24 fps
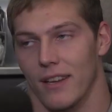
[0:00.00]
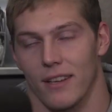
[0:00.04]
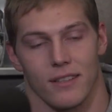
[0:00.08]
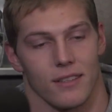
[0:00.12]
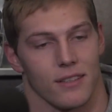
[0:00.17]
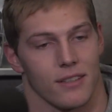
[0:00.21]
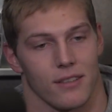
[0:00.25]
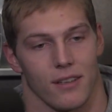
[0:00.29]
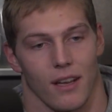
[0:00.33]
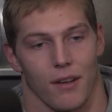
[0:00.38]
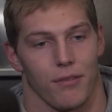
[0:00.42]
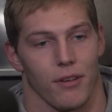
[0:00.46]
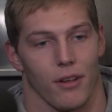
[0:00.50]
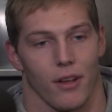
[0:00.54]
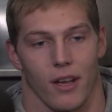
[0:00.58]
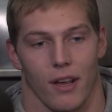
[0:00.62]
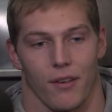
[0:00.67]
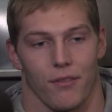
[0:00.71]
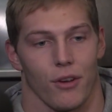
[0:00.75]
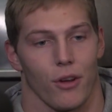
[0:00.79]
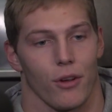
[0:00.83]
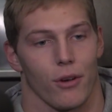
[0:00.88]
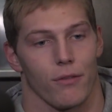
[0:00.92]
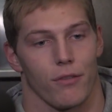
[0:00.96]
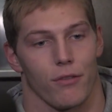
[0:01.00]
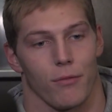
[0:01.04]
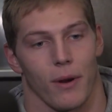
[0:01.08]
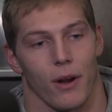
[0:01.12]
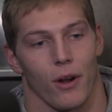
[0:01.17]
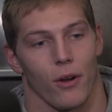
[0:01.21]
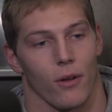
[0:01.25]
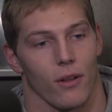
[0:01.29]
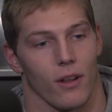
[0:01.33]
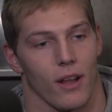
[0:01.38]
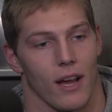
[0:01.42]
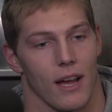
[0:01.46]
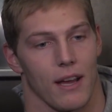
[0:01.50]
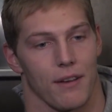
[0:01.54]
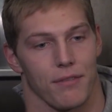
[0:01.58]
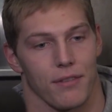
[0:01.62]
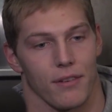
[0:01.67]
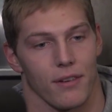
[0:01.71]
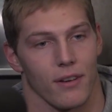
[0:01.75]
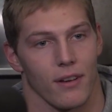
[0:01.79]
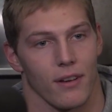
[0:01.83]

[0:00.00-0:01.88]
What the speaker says: I feel like I've known him for my whole life.